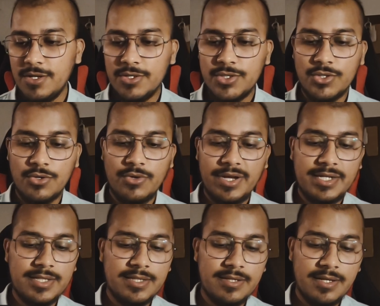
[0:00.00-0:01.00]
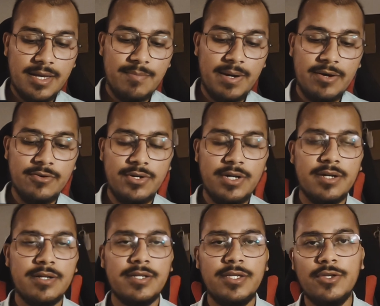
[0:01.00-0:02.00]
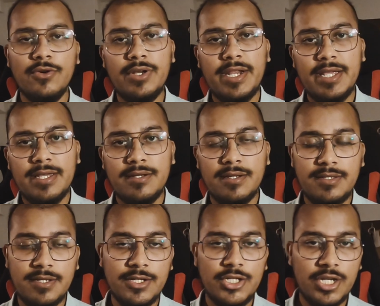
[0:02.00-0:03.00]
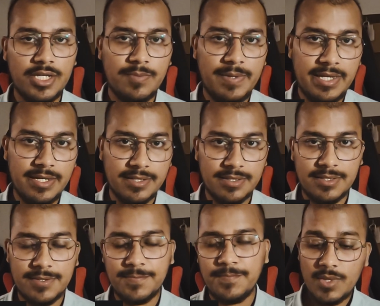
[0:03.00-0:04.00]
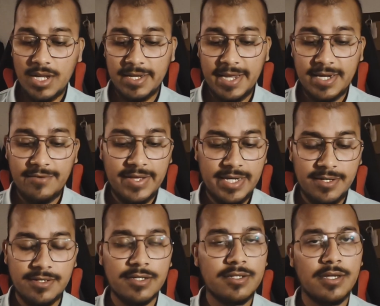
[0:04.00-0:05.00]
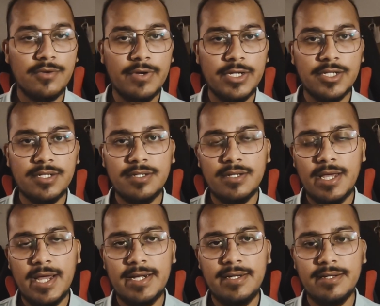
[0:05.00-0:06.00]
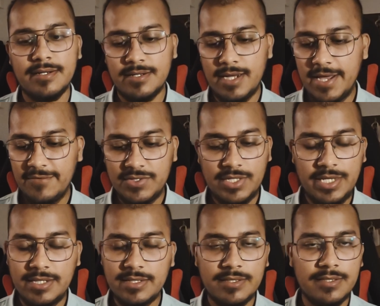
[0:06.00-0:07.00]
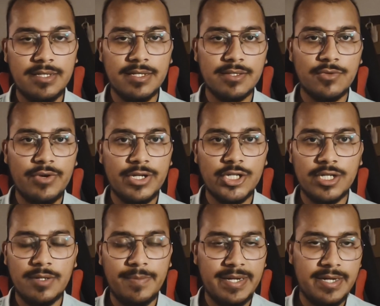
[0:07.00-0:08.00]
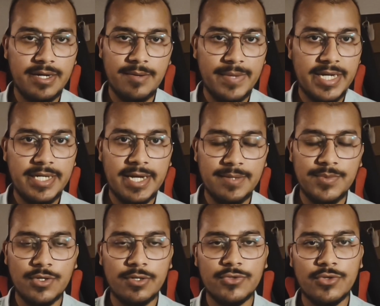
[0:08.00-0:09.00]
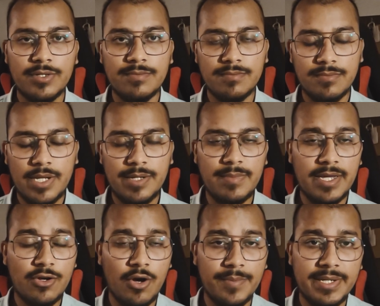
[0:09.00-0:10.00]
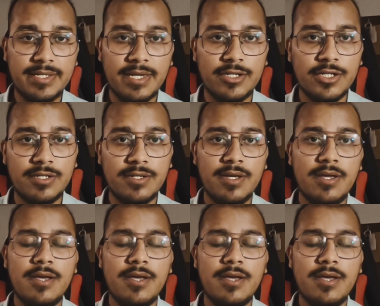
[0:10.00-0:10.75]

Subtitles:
So it's about your research experience. Again, a very interesting question, and I have seen this question repeated many times also in my comment section.